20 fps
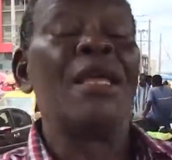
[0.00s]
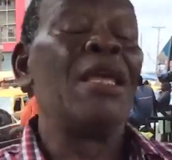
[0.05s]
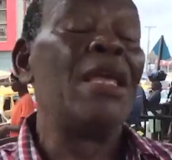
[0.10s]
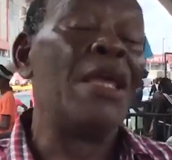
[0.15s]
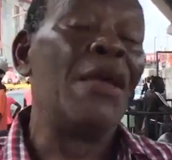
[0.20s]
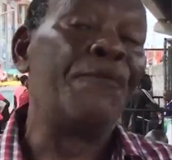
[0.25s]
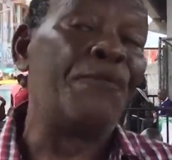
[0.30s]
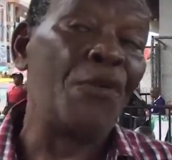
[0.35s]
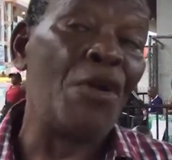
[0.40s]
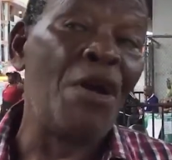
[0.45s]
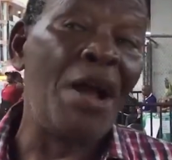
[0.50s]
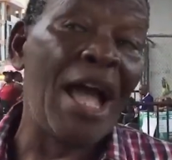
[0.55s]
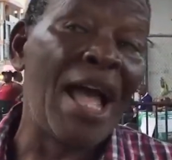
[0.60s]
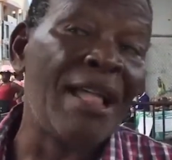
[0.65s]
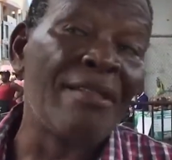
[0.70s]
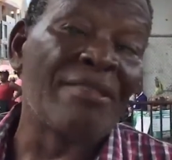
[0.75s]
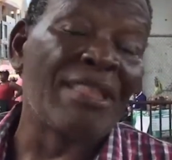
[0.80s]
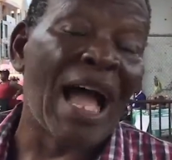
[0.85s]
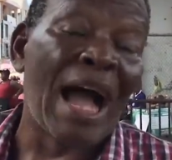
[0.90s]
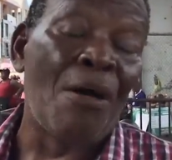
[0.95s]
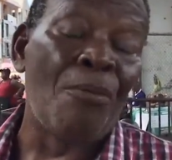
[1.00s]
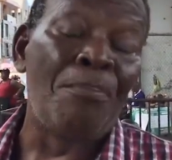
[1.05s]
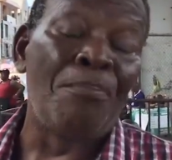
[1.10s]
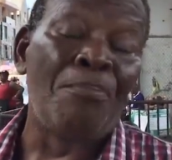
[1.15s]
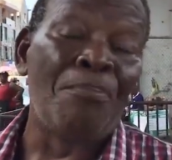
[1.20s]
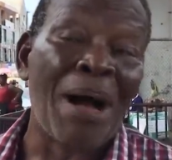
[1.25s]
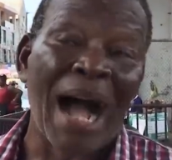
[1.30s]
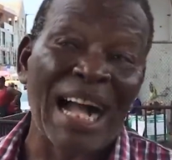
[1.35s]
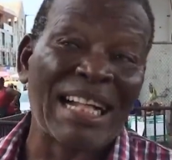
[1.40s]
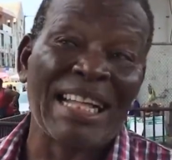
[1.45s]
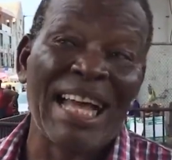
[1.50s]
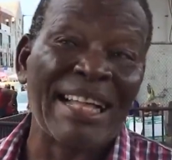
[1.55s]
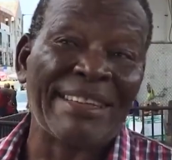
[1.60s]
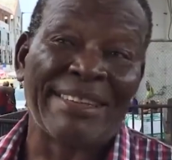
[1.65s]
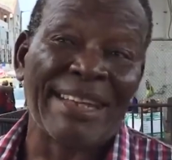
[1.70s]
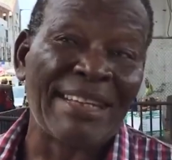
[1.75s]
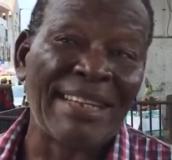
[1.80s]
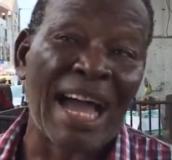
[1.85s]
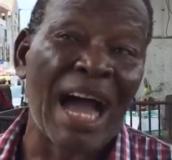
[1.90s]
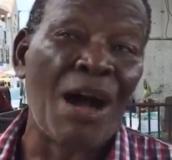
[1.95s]
if you enter market
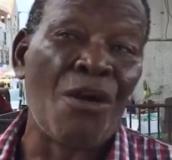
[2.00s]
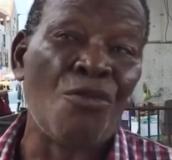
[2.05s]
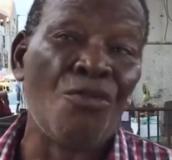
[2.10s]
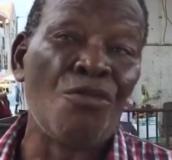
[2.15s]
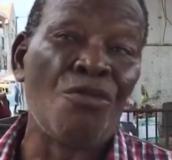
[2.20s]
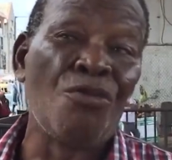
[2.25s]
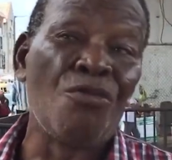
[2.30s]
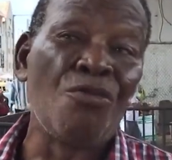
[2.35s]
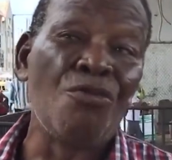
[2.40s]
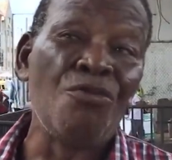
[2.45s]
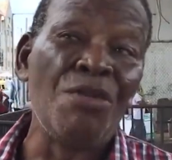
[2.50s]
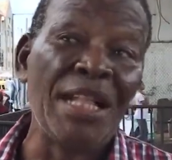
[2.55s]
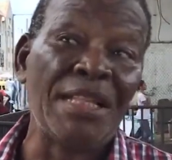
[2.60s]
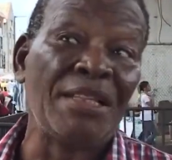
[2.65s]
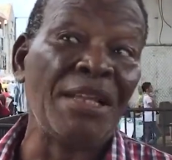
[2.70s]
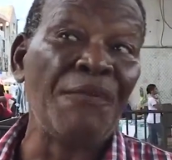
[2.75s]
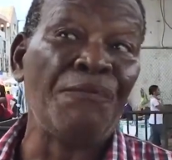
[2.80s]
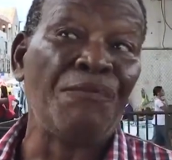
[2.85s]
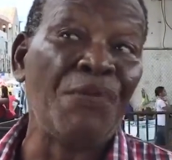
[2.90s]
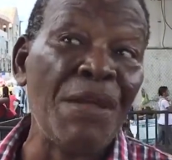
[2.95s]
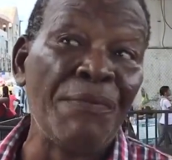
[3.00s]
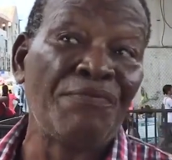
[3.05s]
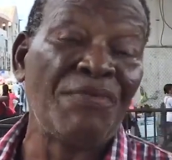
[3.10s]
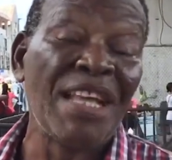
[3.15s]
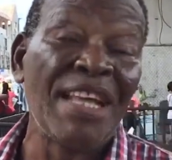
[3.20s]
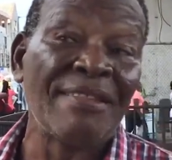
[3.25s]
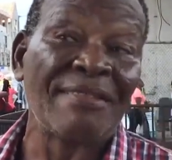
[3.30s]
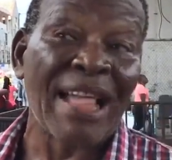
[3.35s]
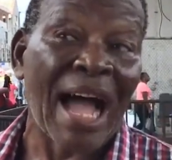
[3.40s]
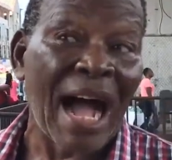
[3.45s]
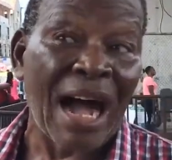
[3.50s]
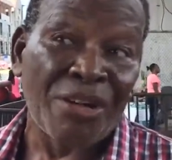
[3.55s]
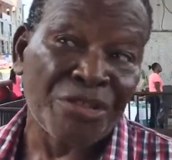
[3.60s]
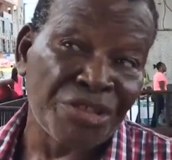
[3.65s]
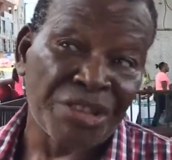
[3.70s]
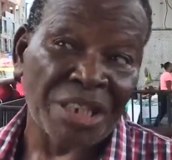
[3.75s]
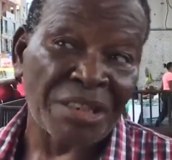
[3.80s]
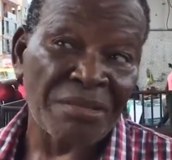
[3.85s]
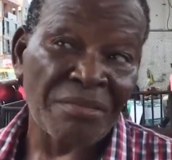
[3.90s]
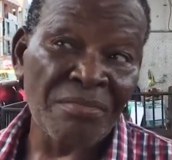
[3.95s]
now with
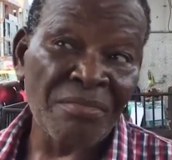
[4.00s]
50,000,